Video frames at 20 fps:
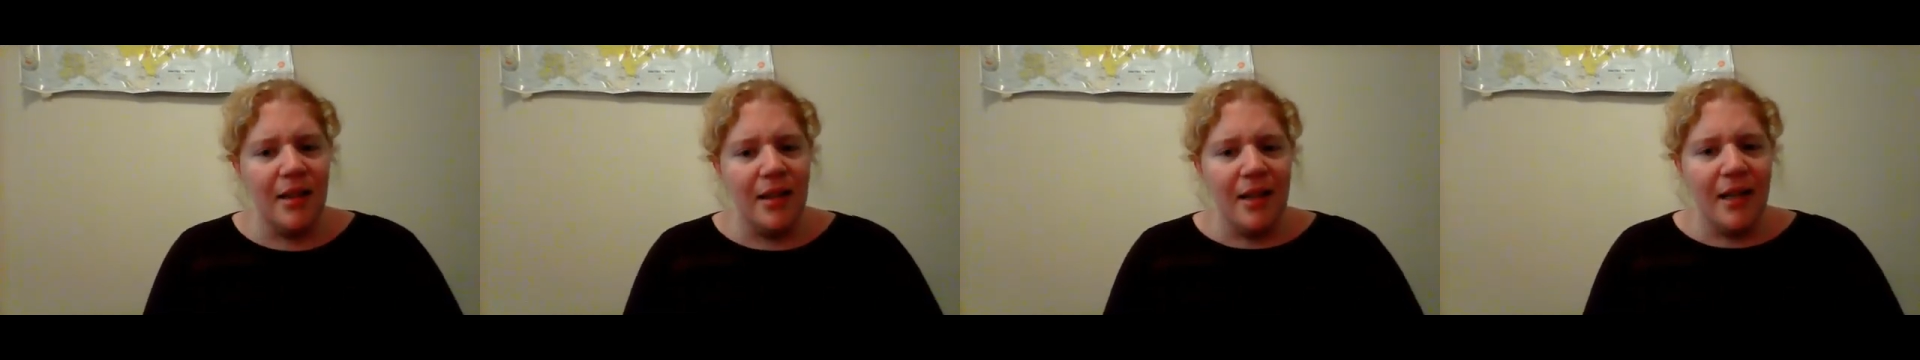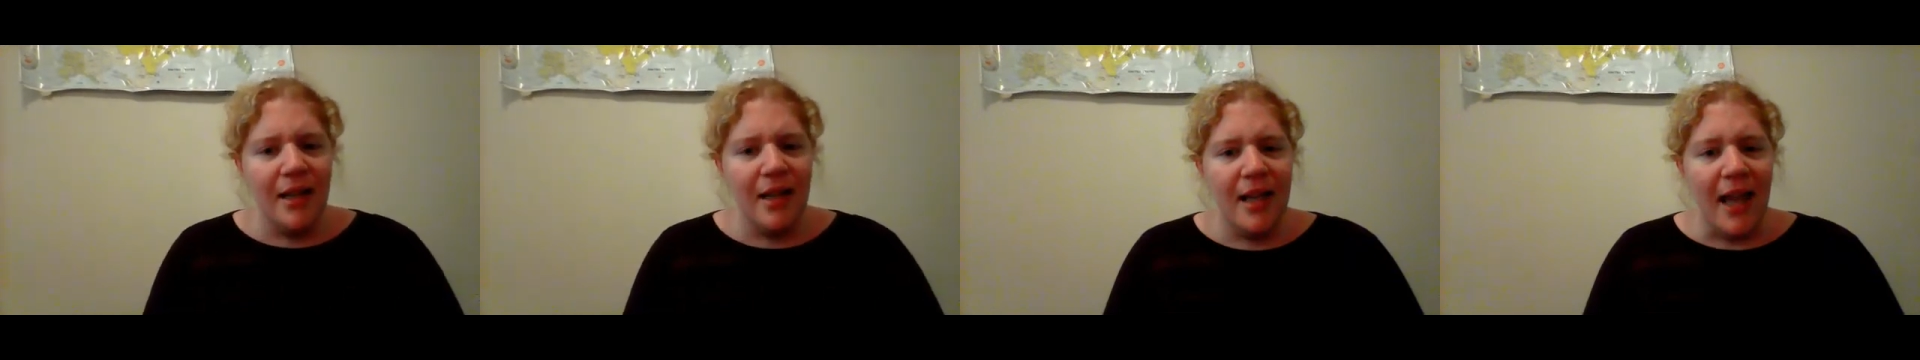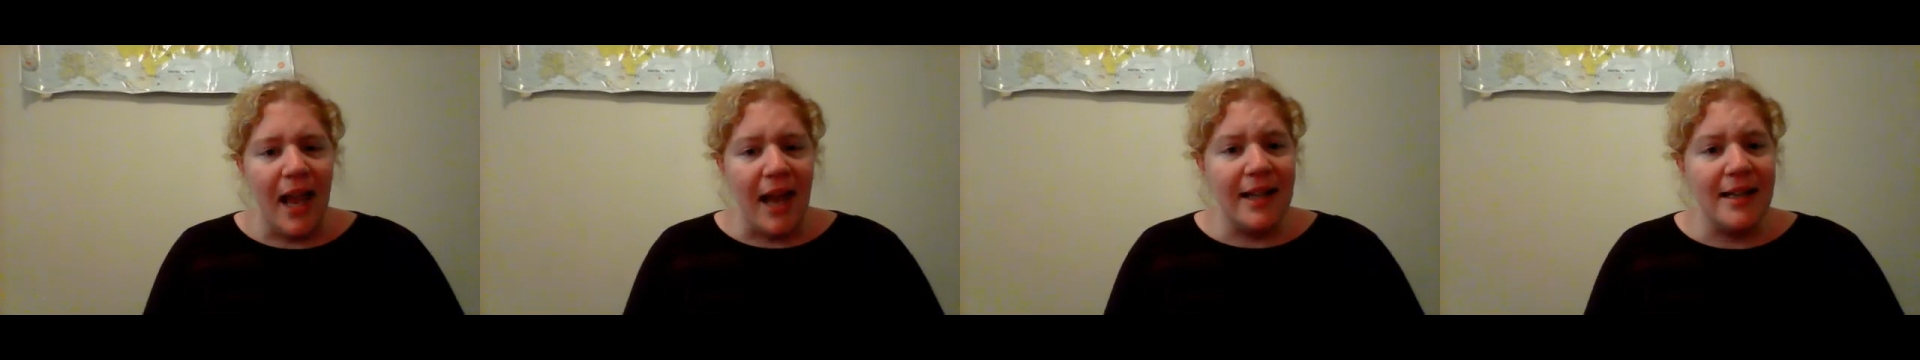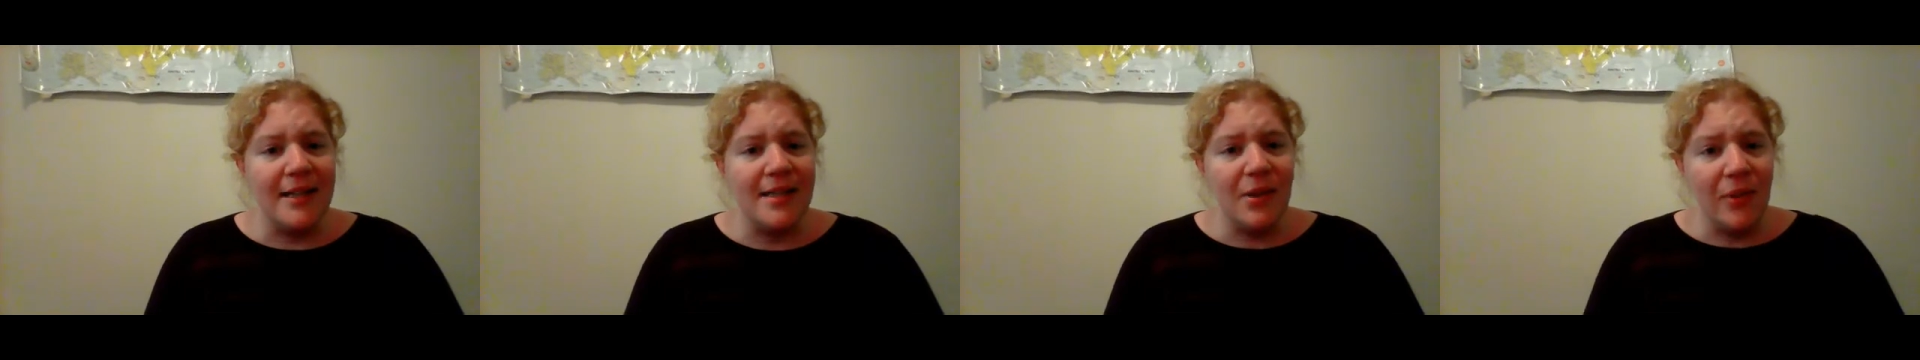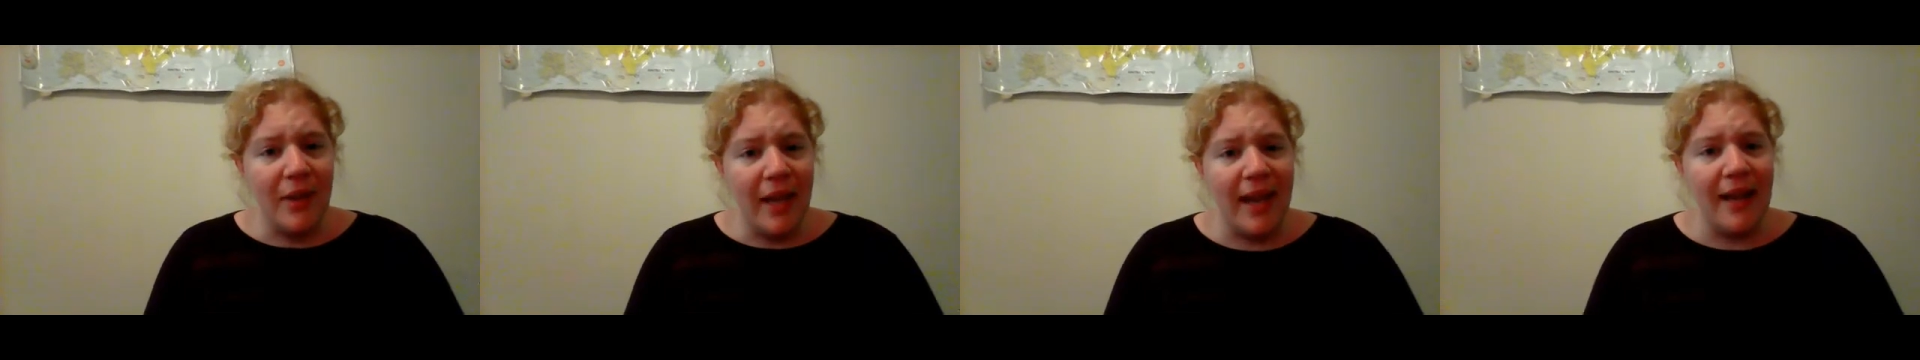And it's
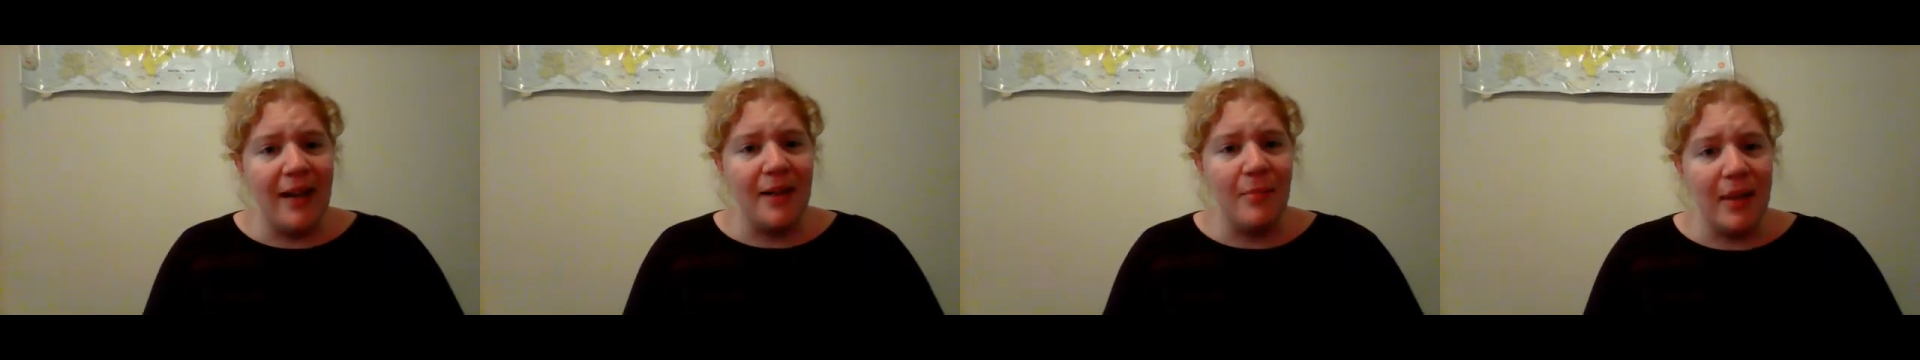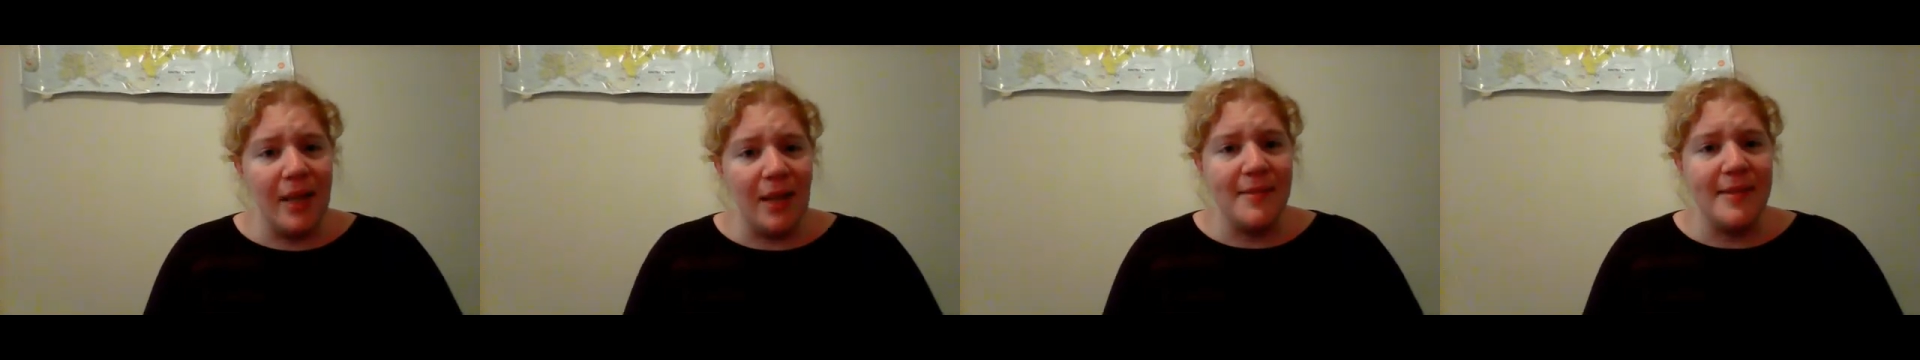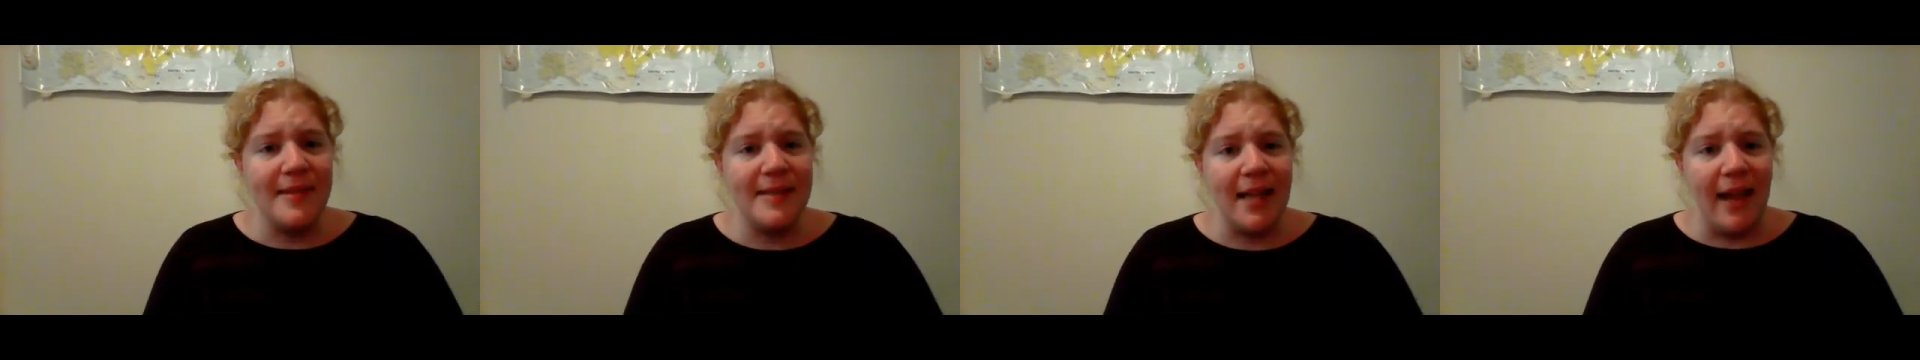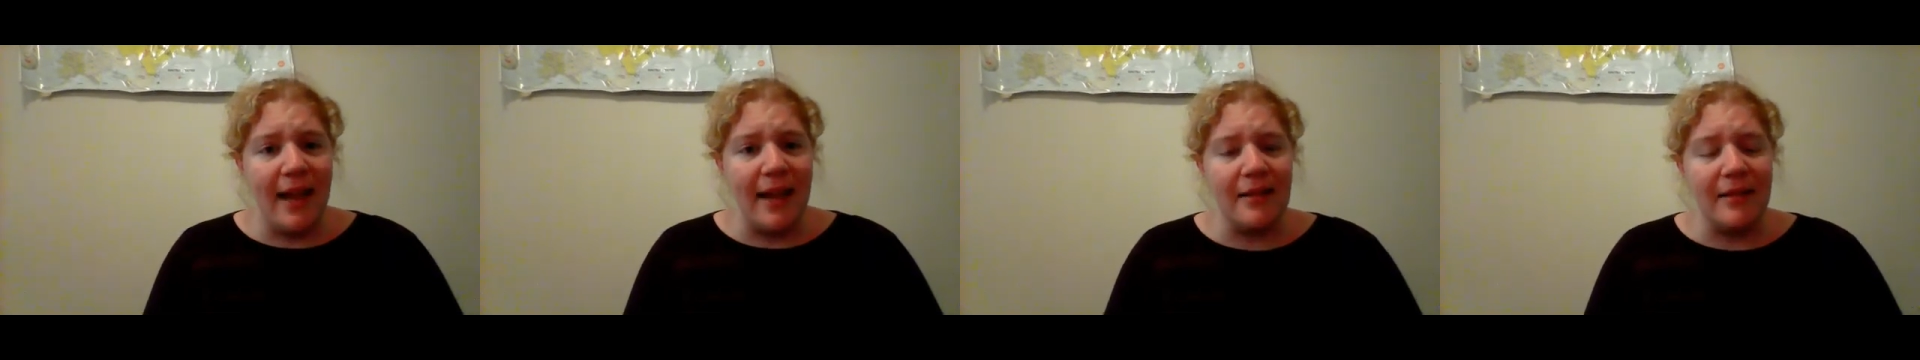okay to be upset.